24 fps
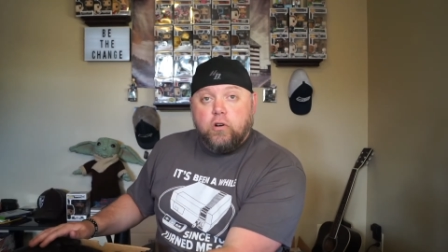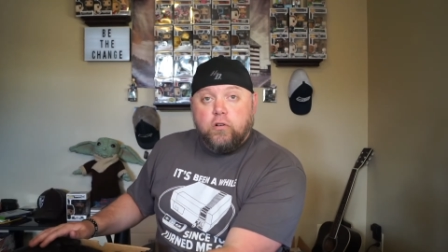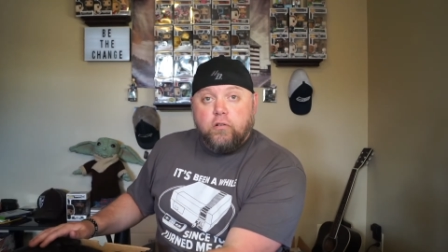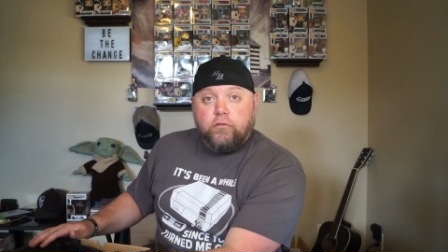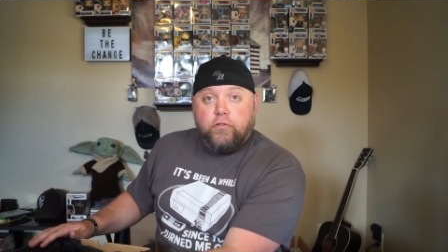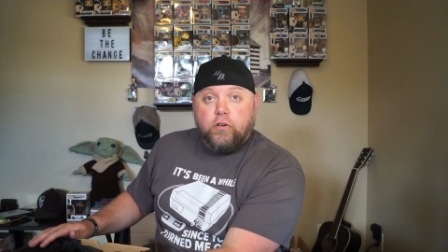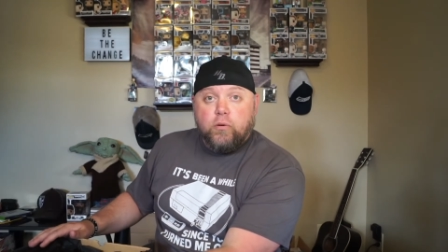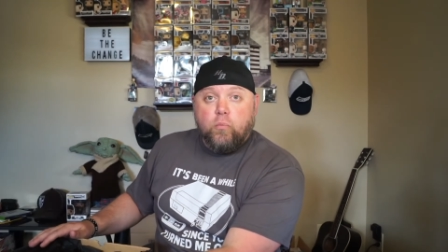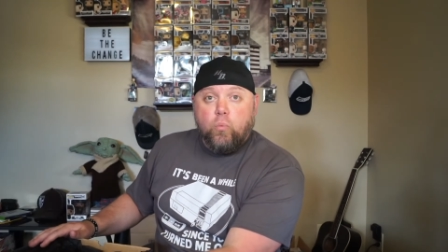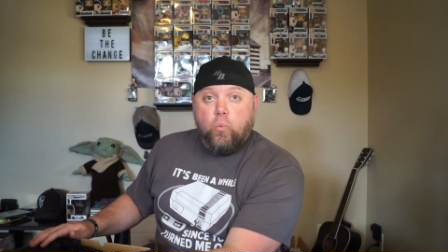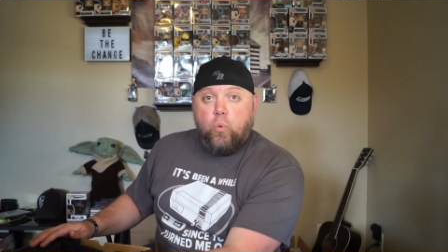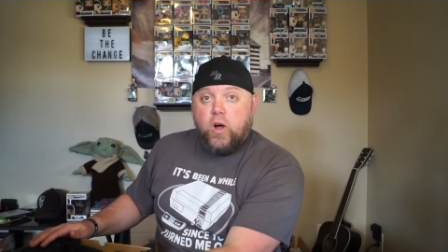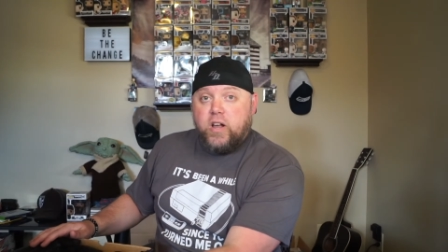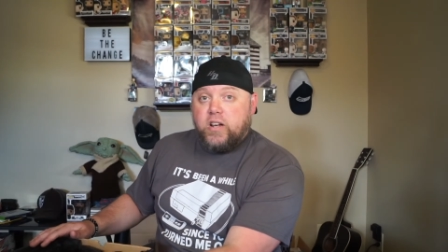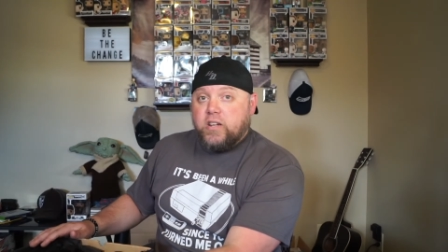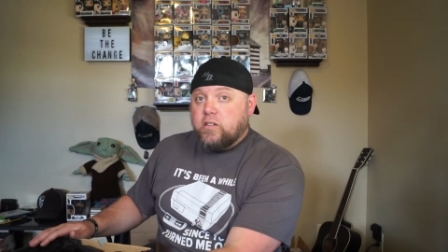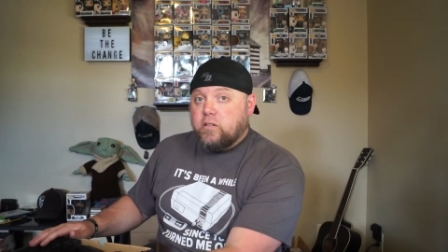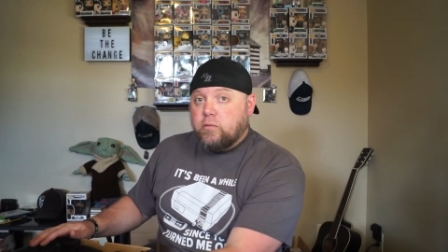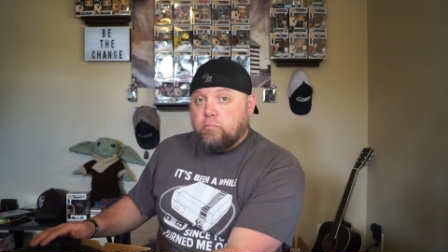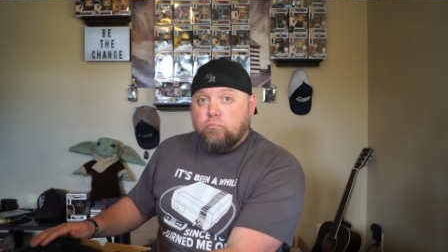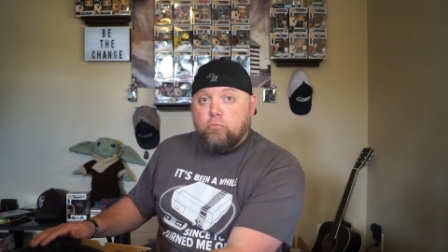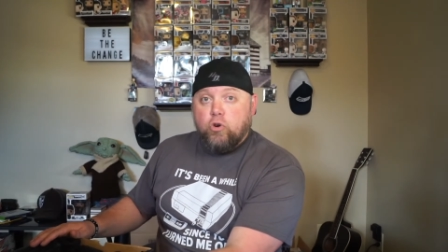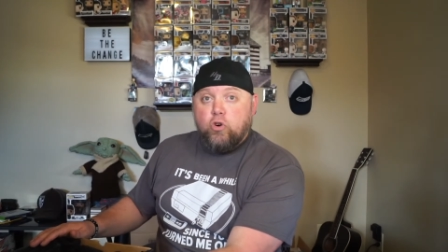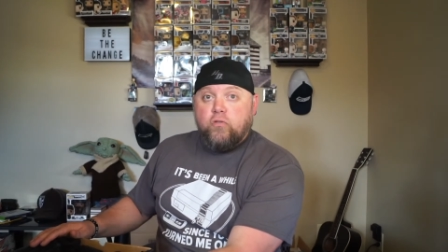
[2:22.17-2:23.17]
From
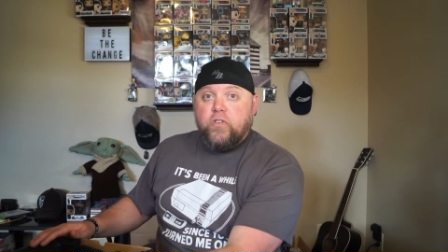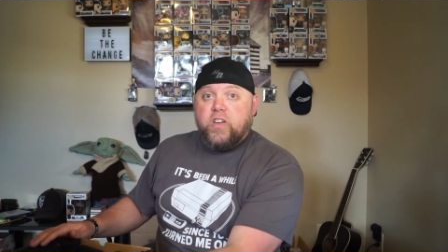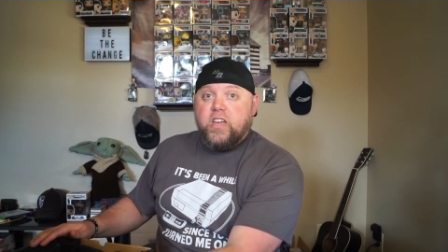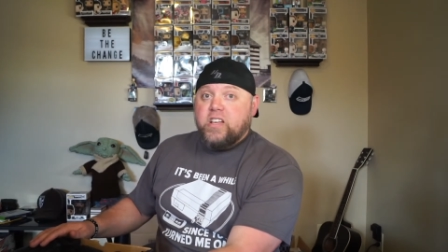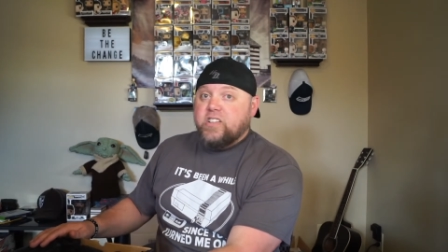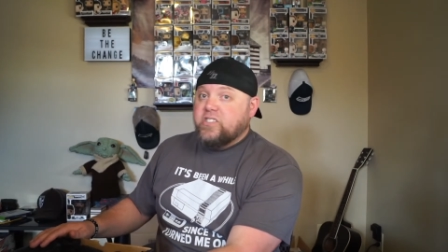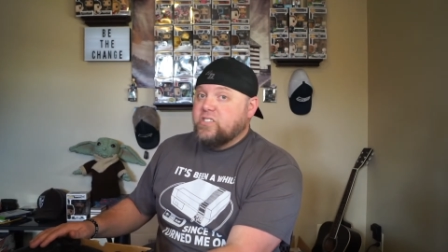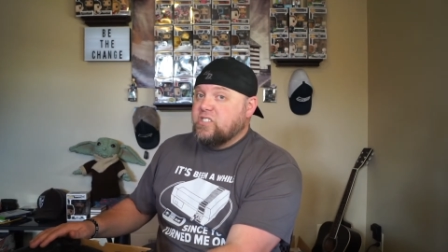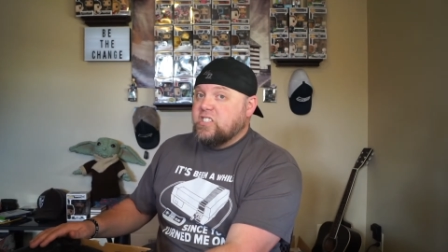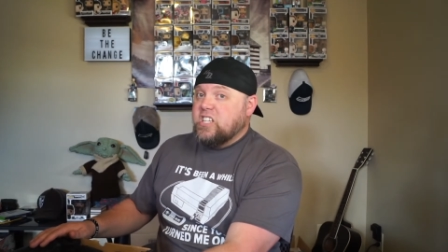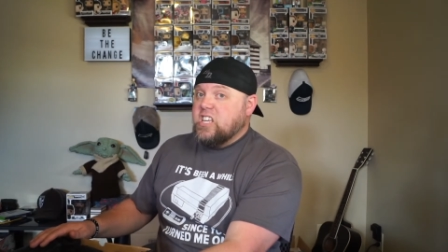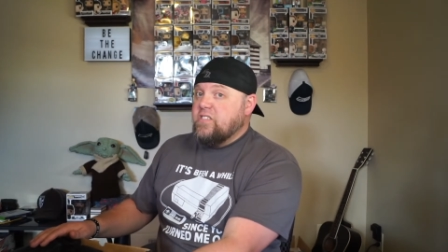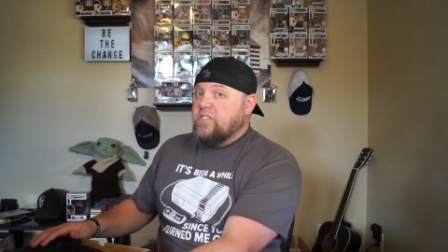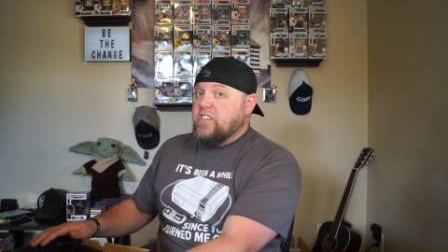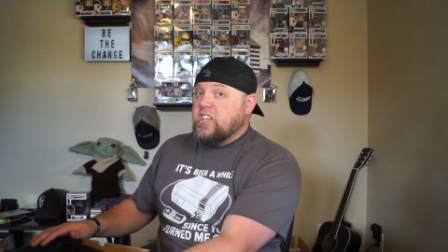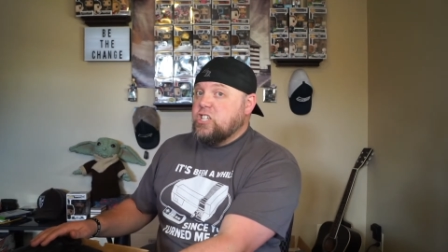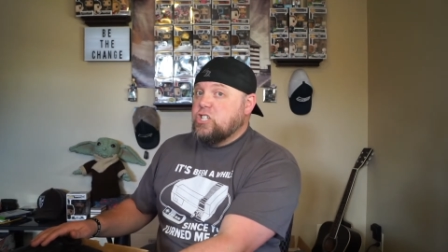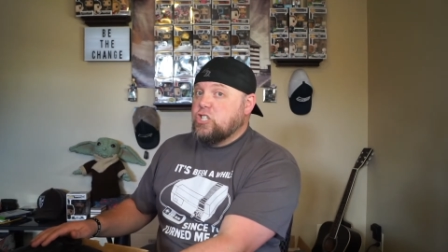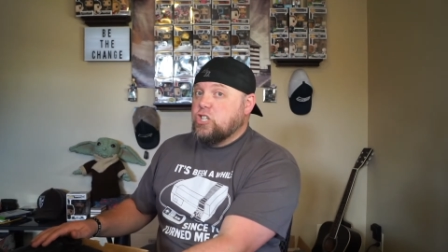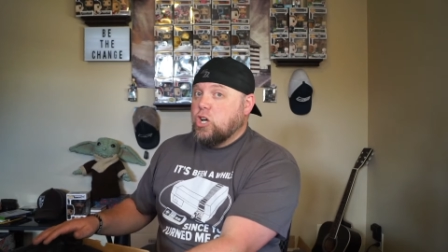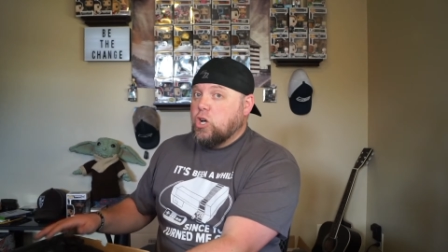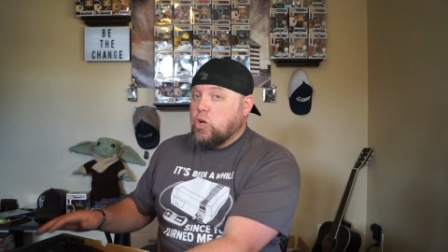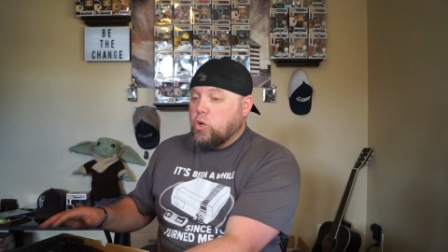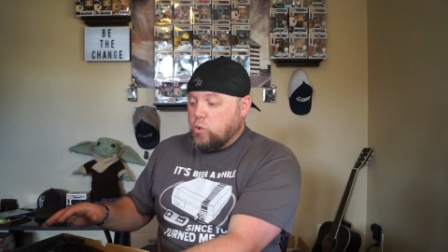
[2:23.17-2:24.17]
what movies, T V
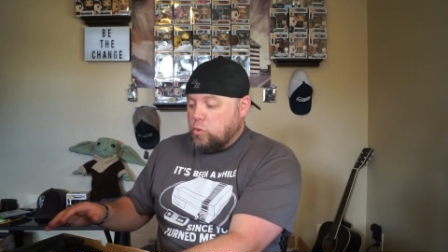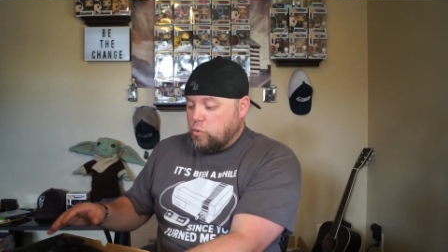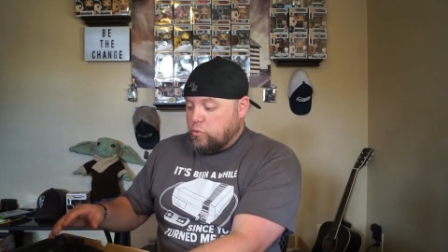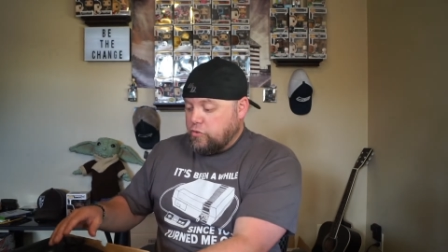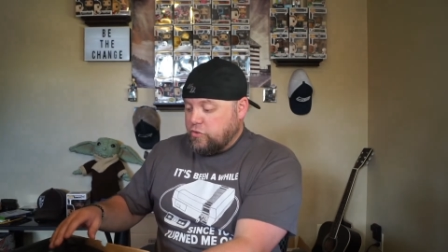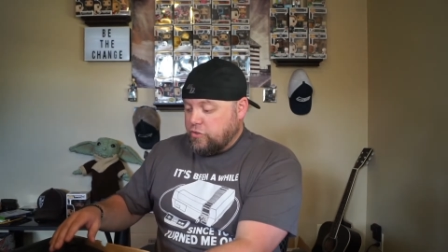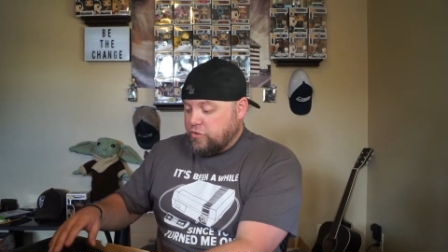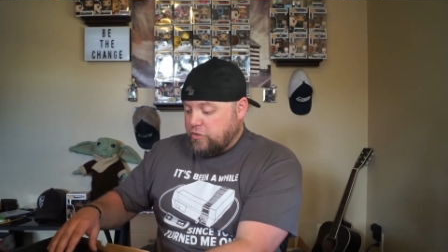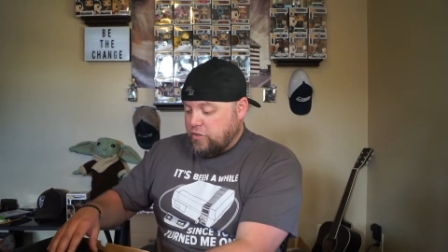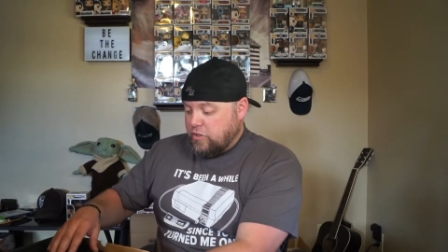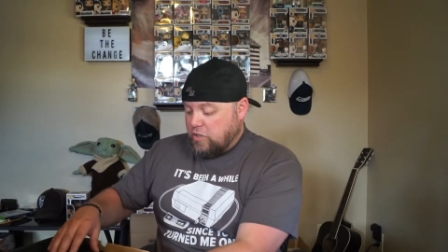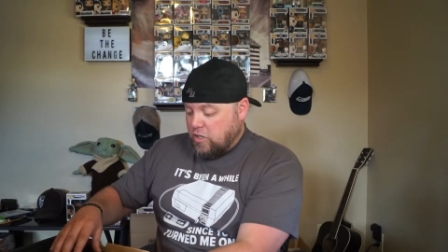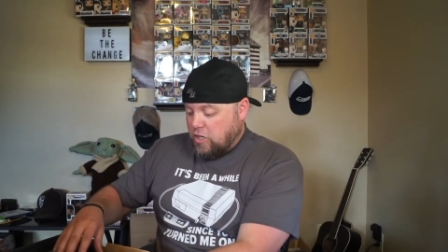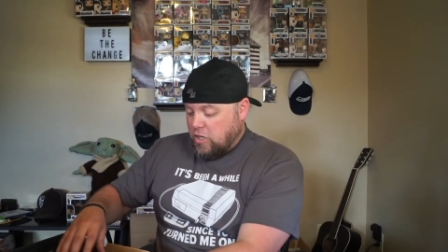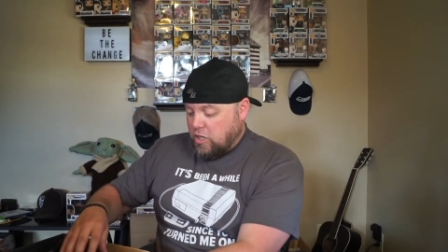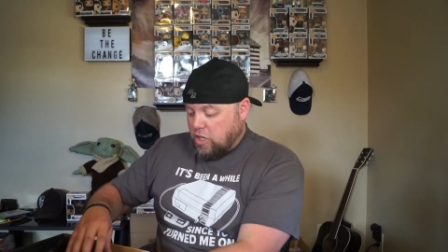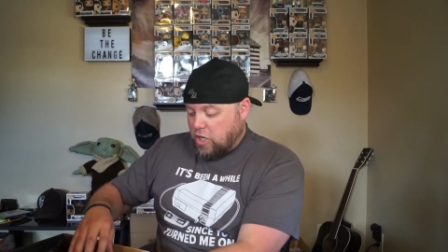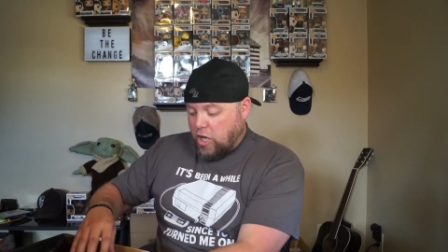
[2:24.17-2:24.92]
shows,